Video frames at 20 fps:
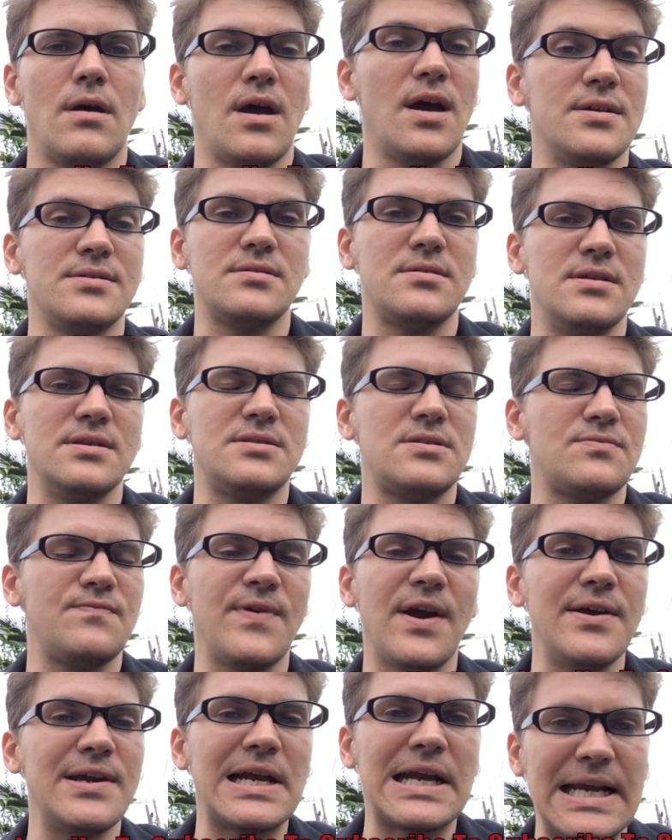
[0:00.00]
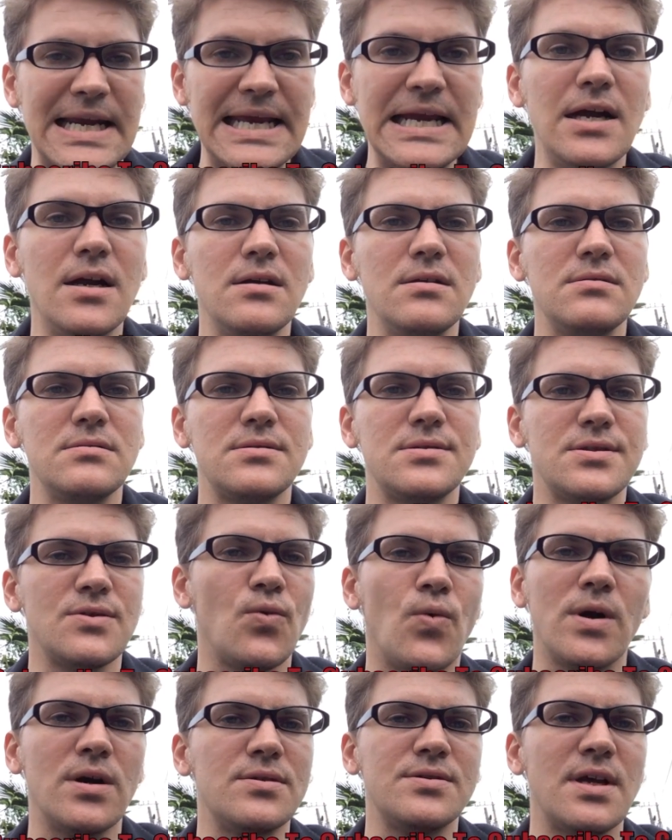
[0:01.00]
as it's very clear
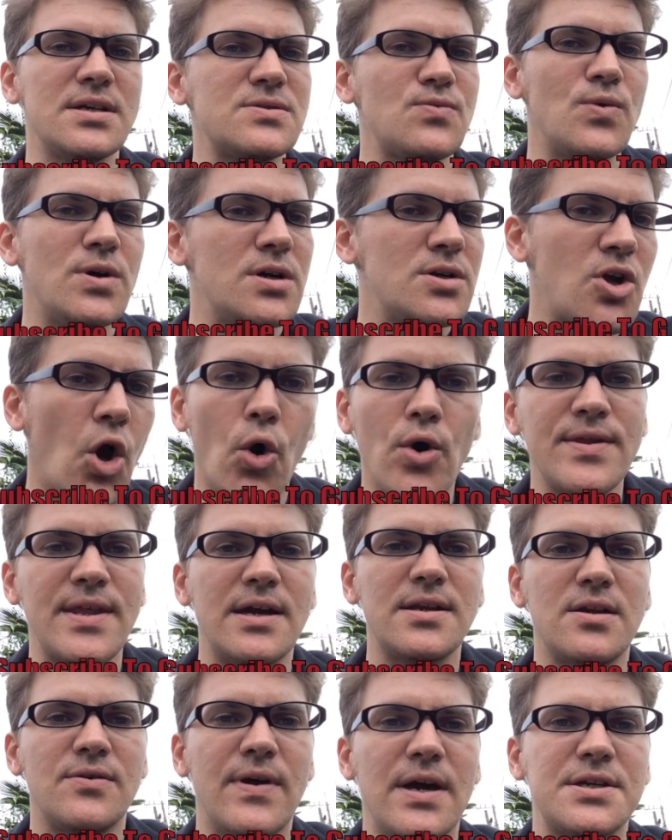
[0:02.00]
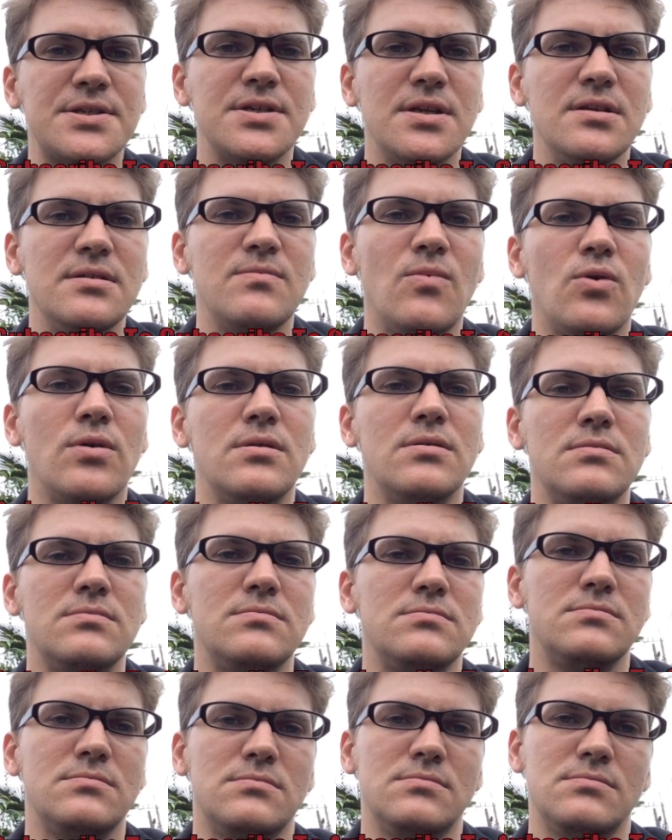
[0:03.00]
the world doesn't want to go in that direction anymore.
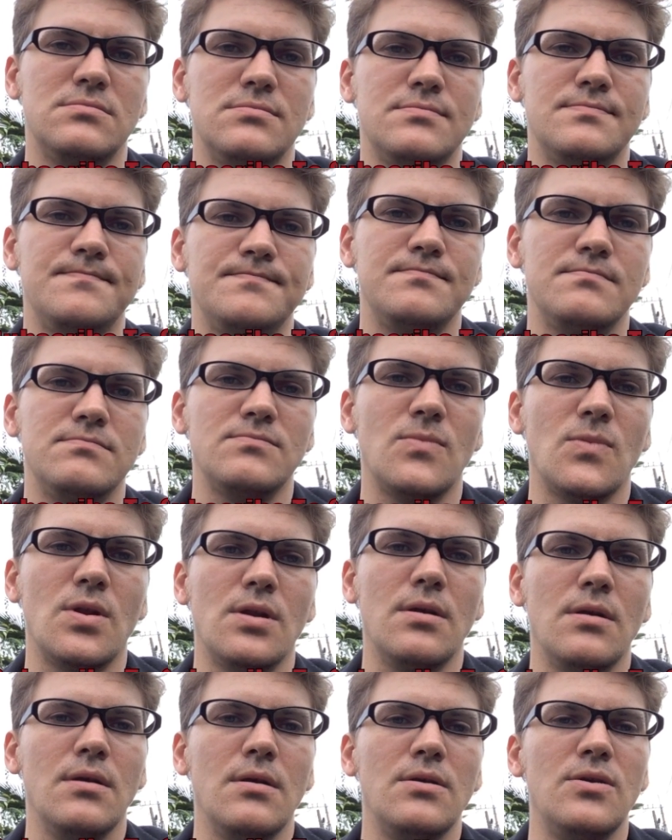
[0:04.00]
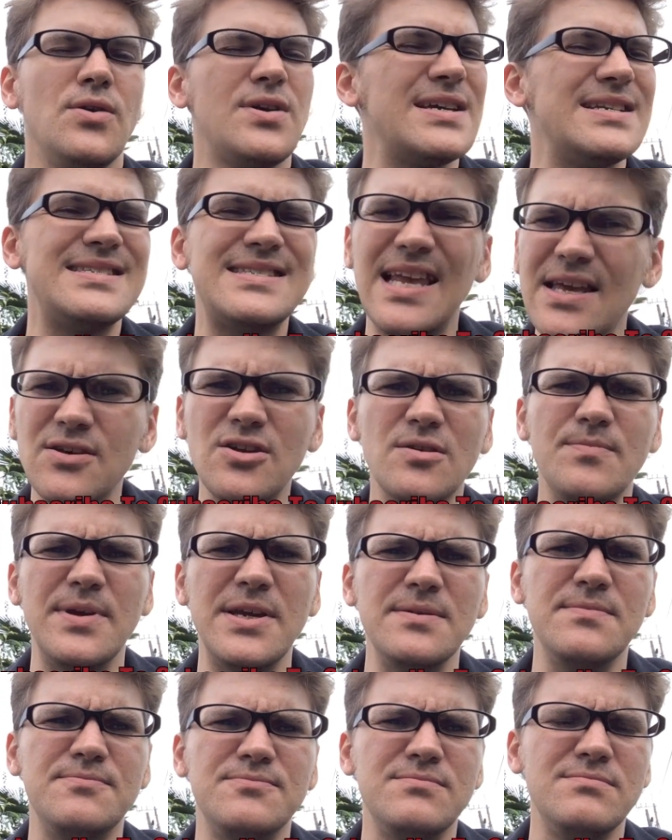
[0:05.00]
You continue to
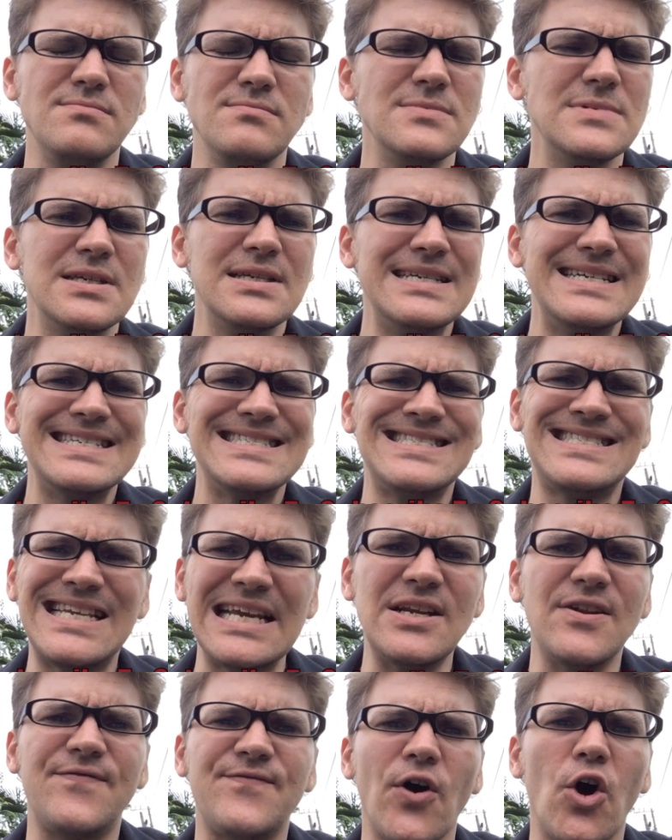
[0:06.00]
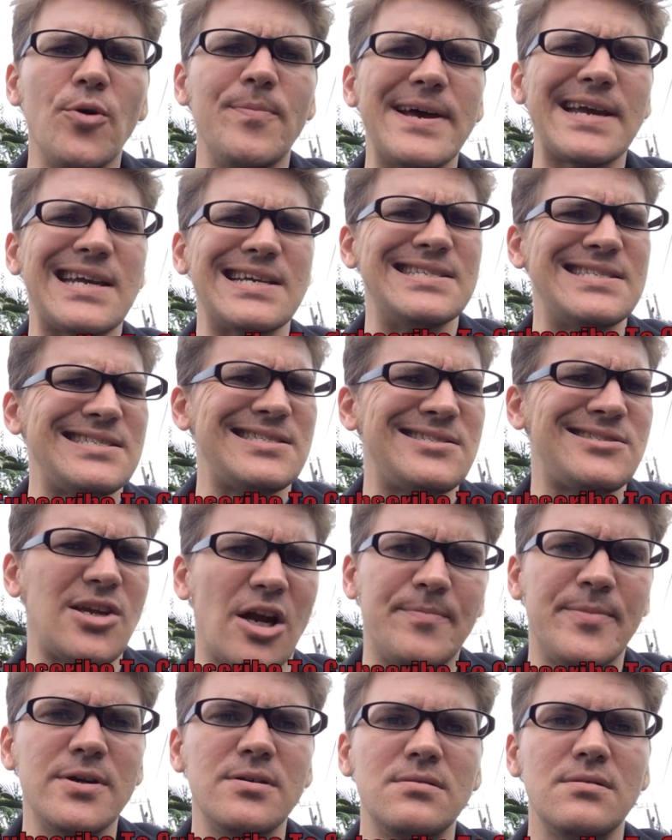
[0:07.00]
be xenophobic and
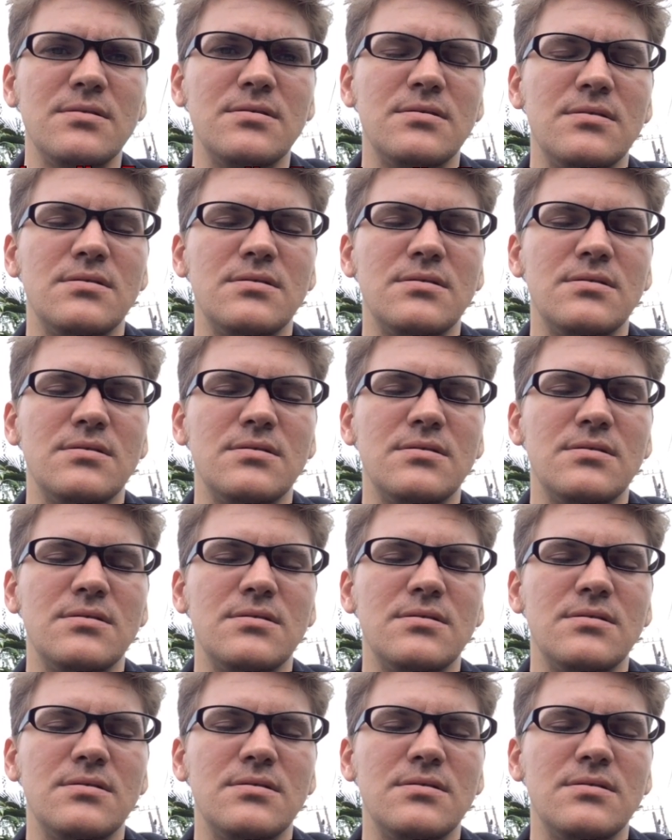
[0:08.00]
stubborn.